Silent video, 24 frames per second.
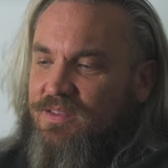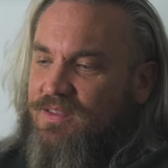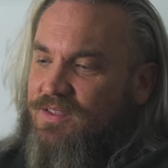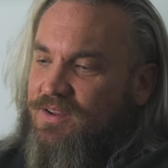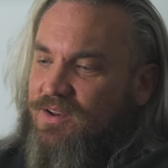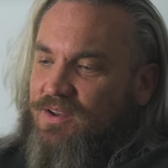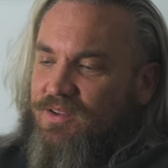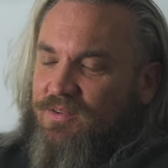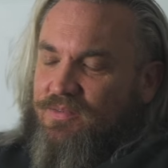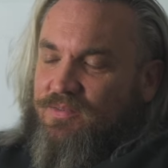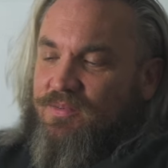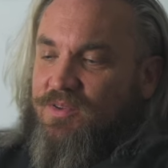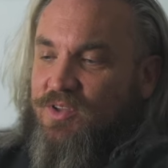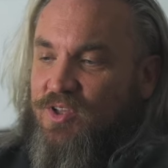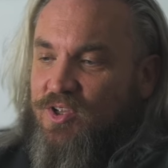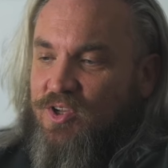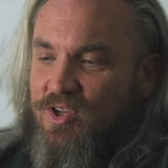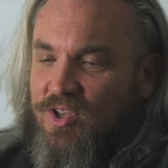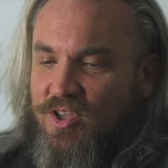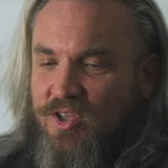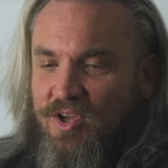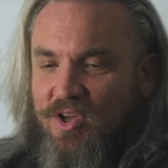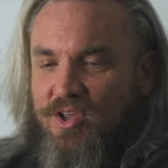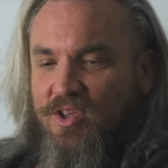you know, you,
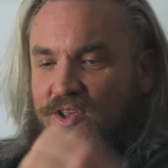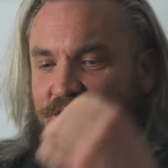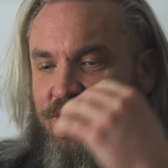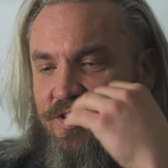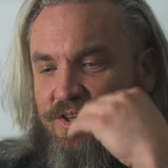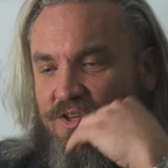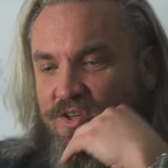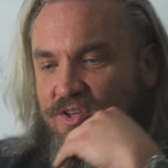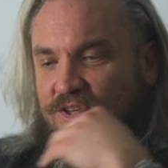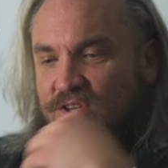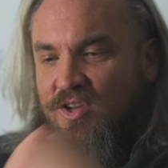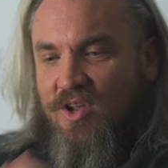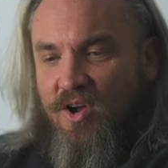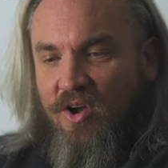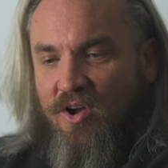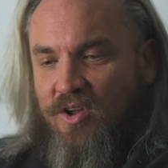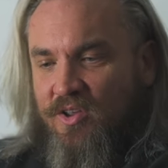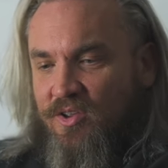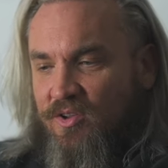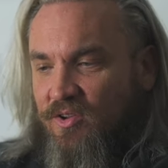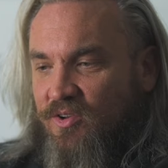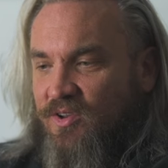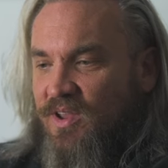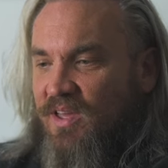you, you just
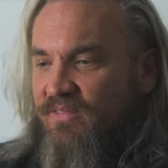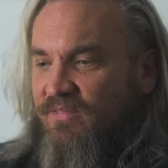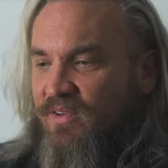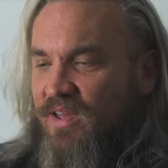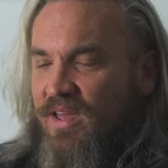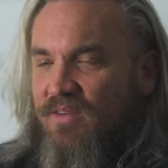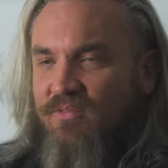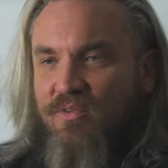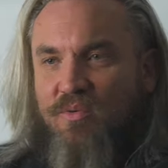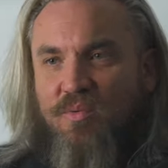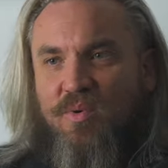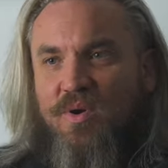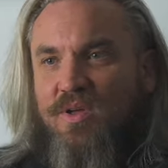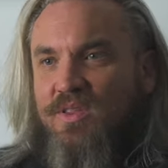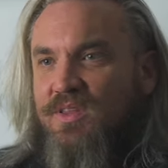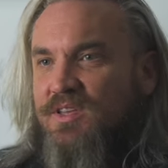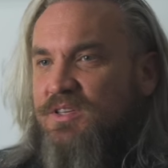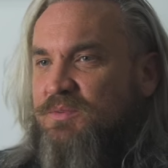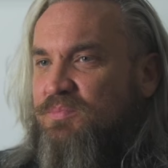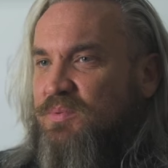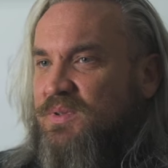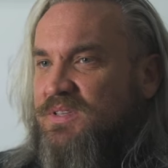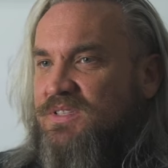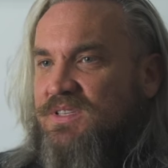can't, you'll never ever work
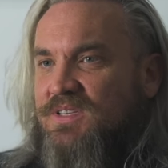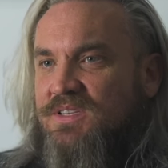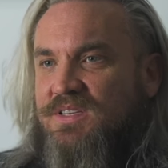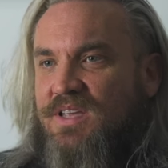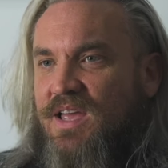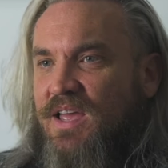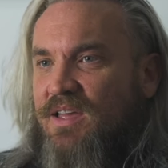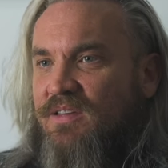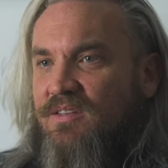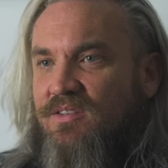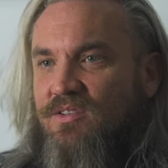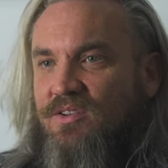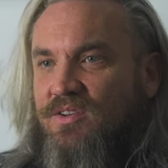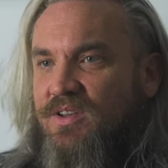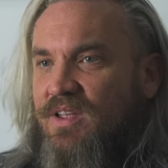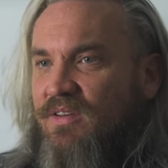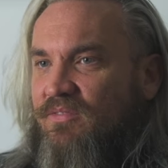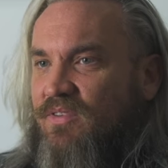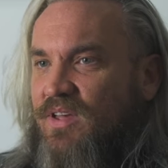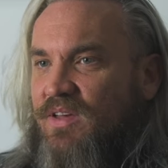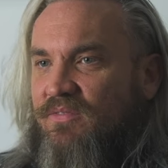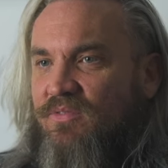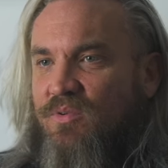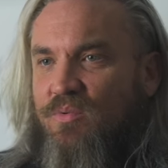this business out. You'll
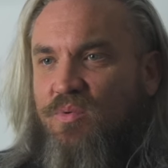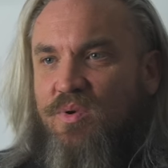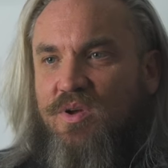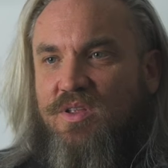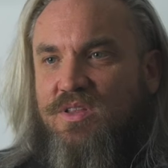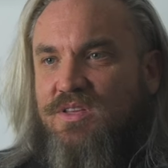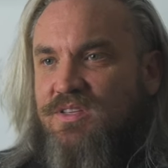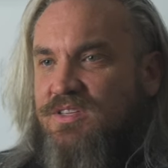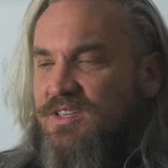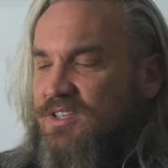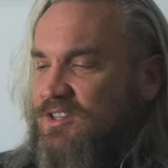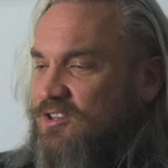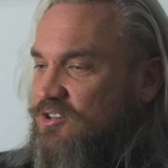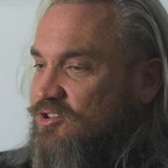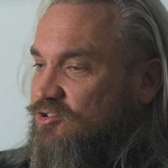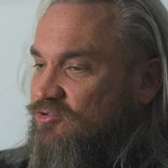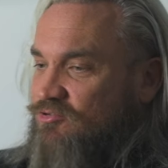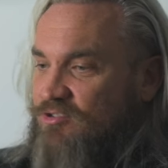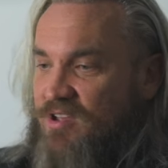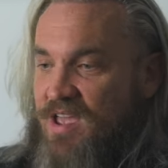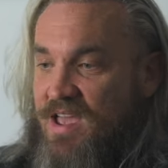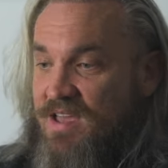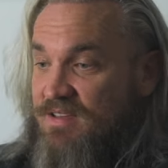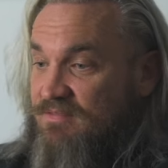never ever work this
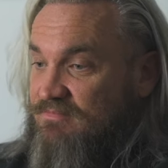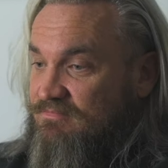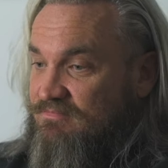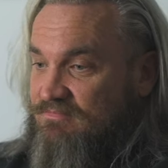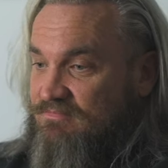industry out.